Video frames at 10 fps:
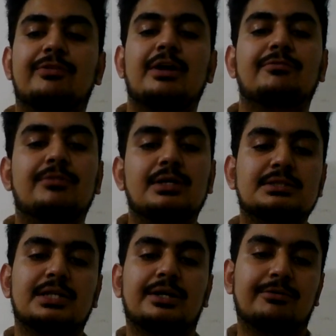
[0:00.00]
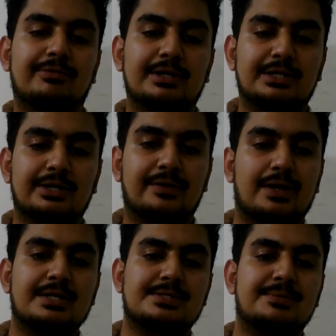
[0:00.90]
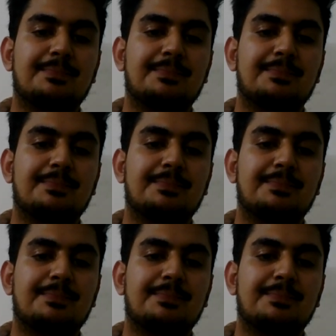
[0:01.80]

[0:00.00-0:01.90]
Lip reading: frameworks in different countries.